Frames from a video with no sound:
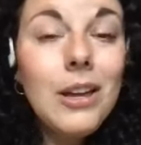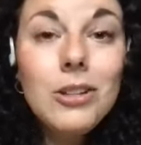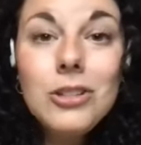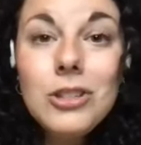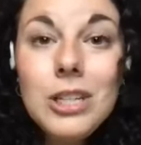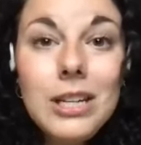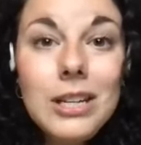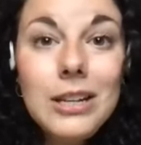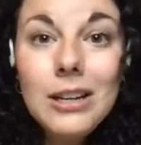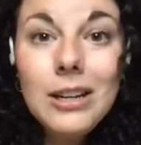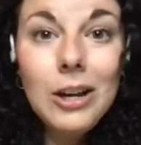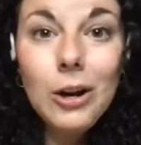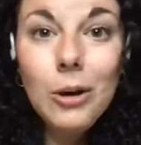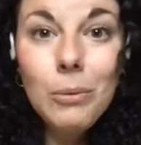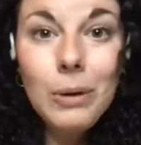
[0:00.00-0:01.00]
She,
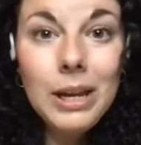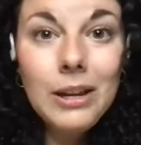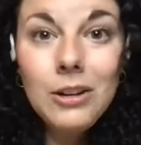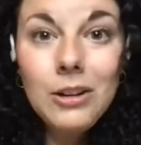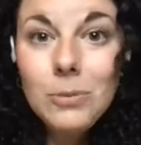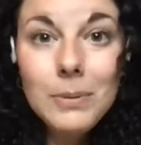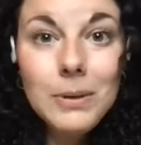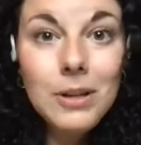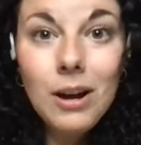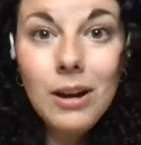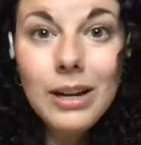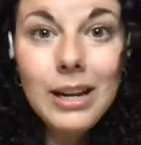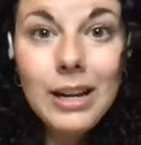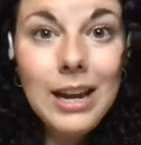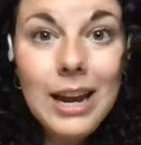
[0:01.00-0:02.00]
you know, we had just been
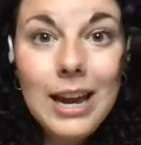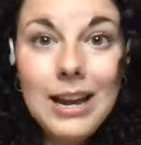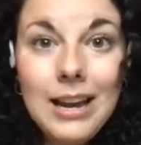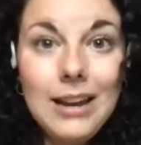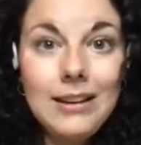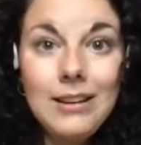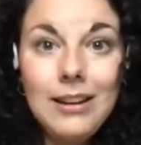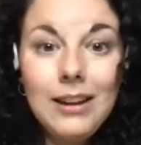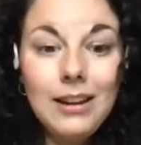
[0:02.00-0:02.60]
talking and